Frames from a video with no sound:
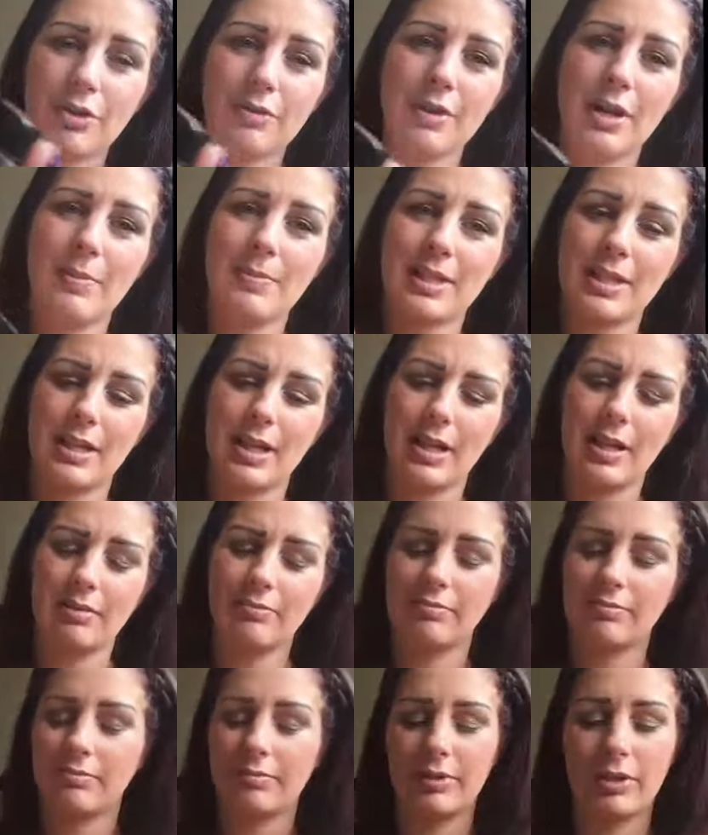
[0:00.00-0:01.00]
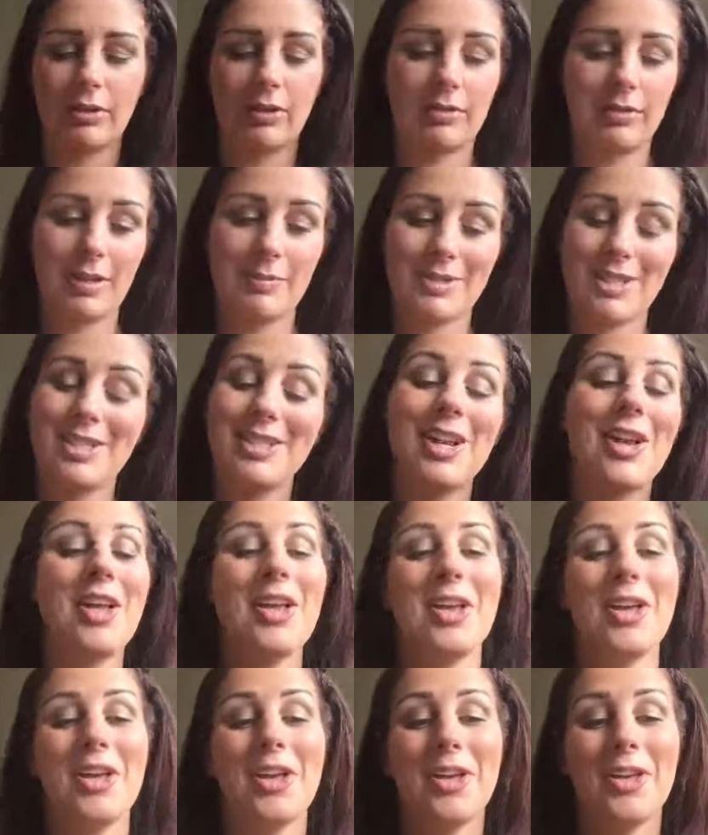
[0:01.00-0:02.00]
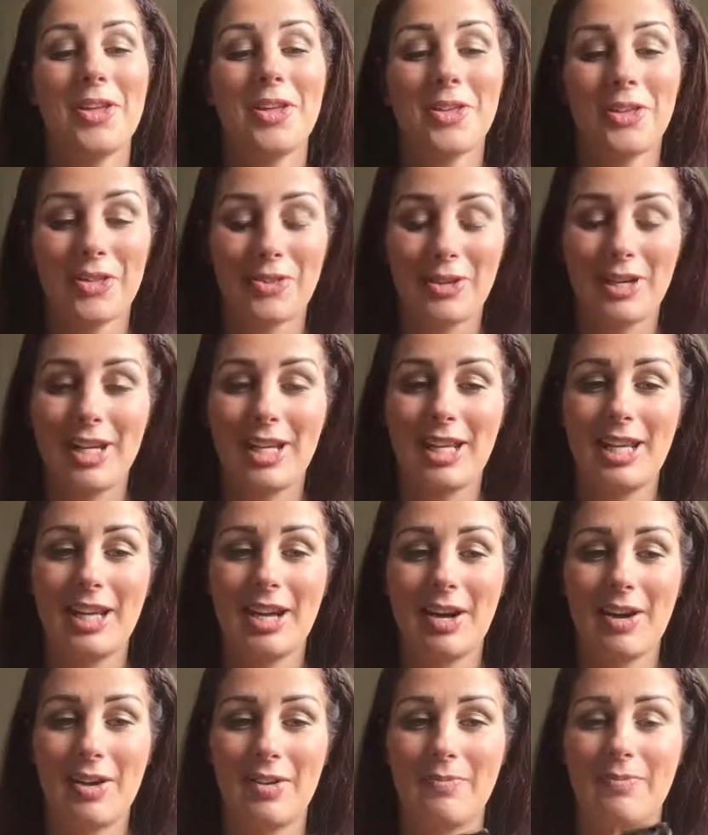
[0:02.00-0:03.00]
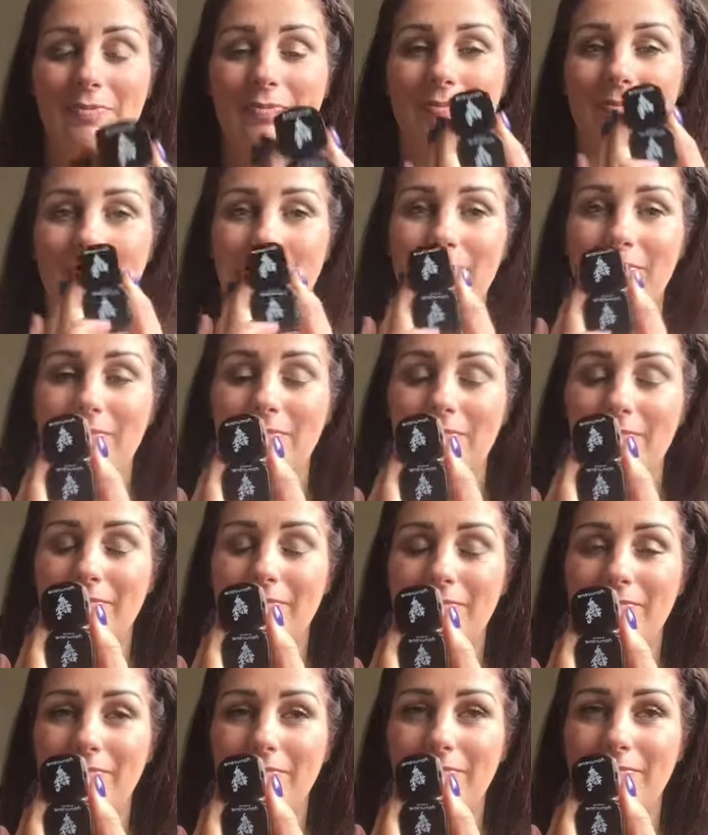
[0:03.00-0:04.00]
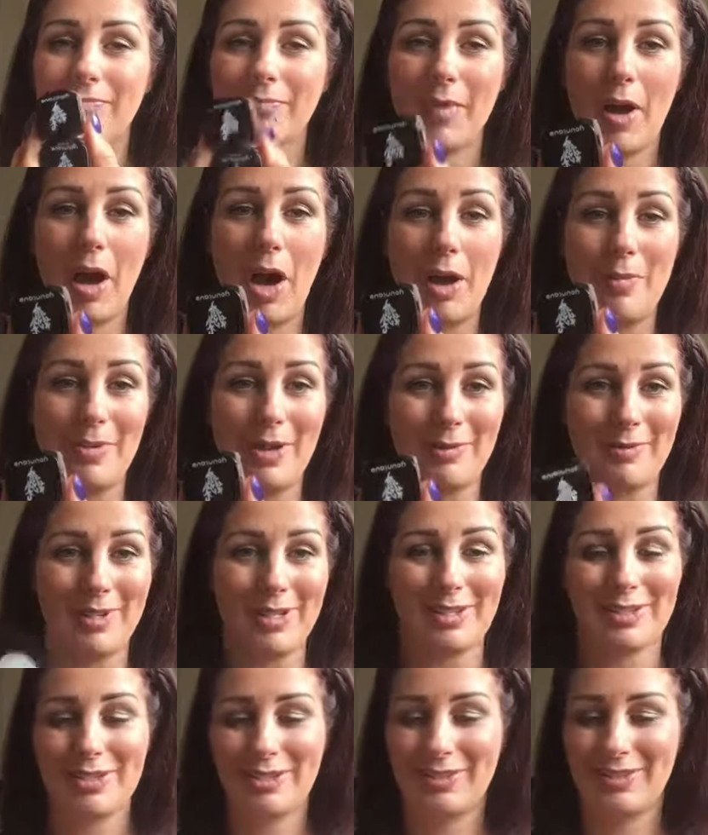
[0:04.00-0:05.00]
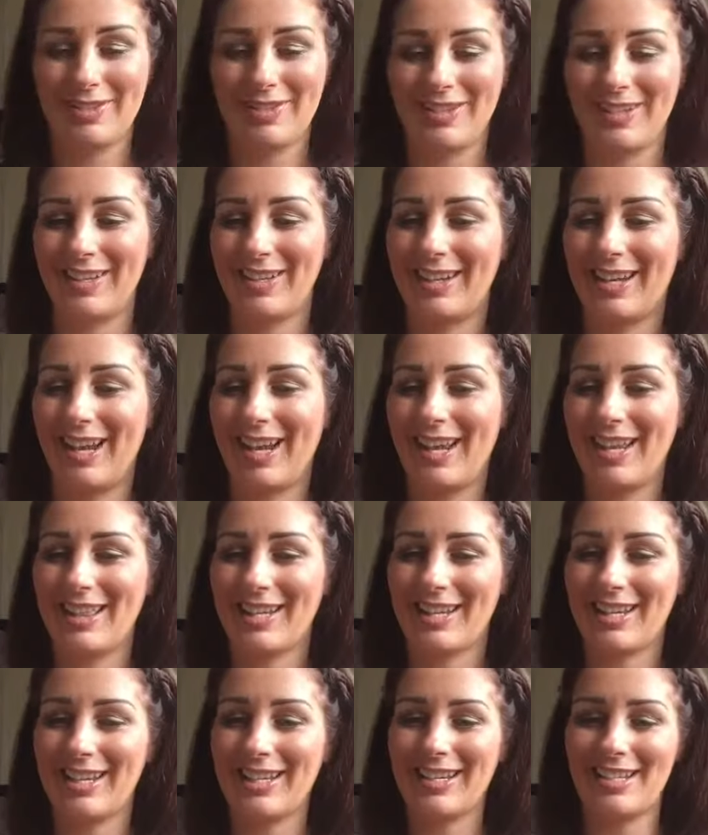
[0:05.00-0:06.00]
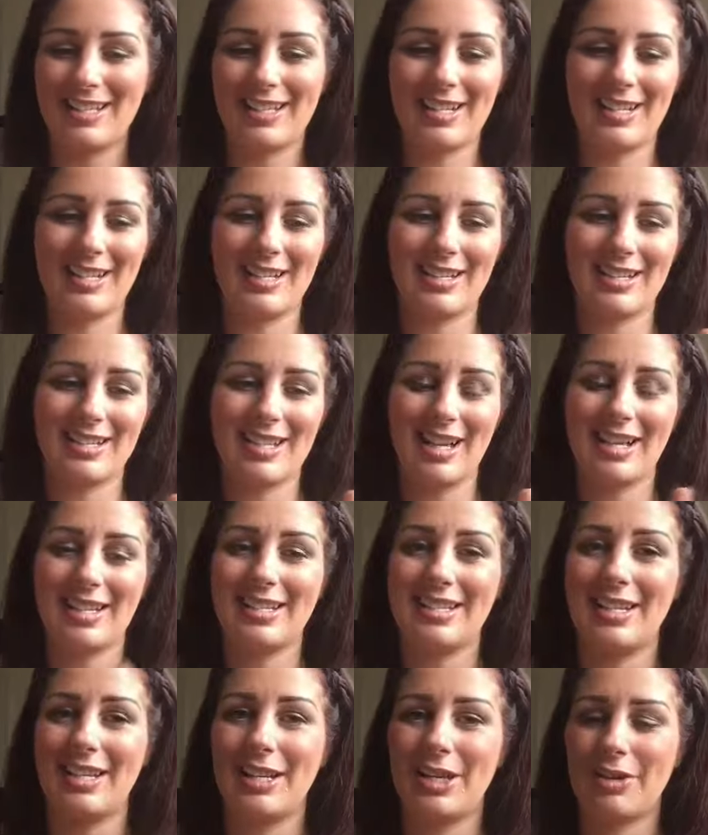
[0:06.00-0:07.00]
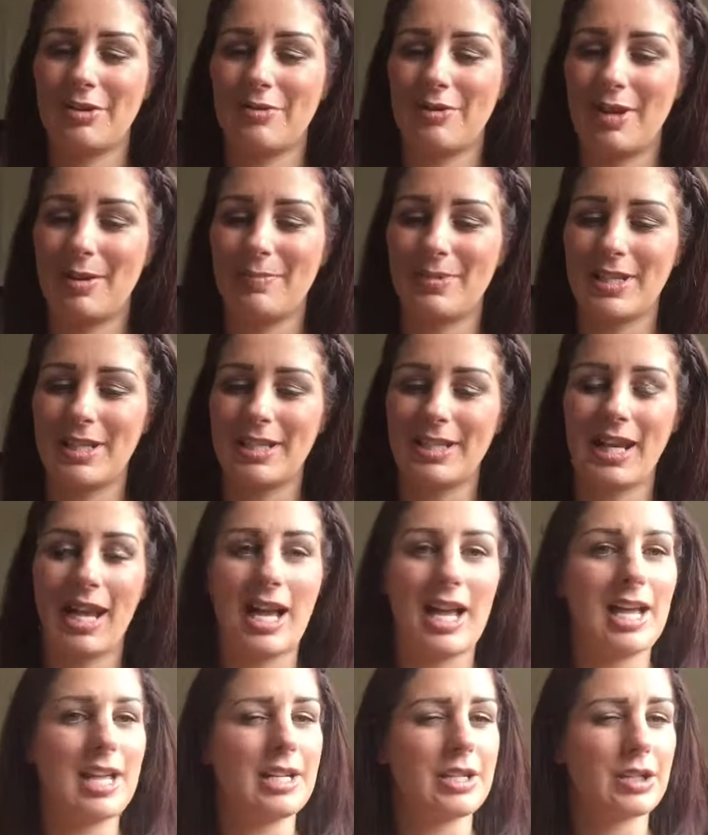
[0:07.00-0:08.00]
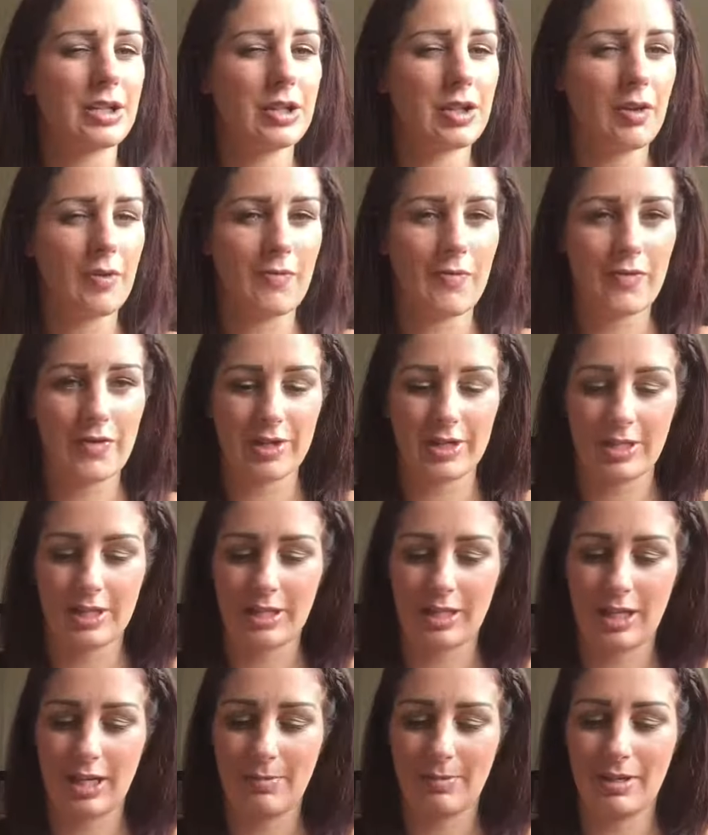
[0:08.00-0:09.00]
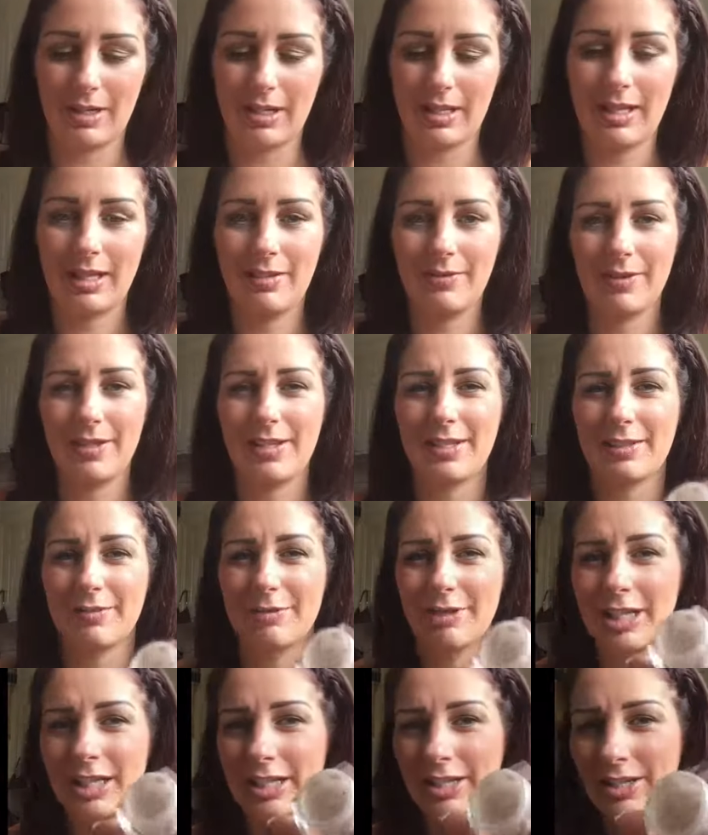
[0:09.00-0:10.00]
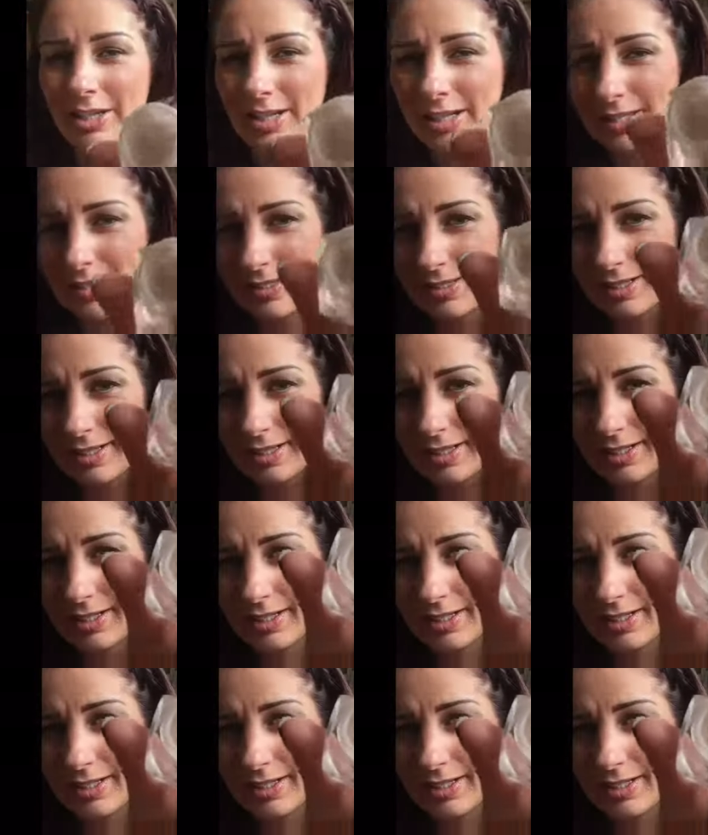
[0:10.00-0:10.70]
corrupted, not corrupted, three eye pigments. Okay, the colors are Sexy, Corrupted, and Confident, I believe. These are really nice,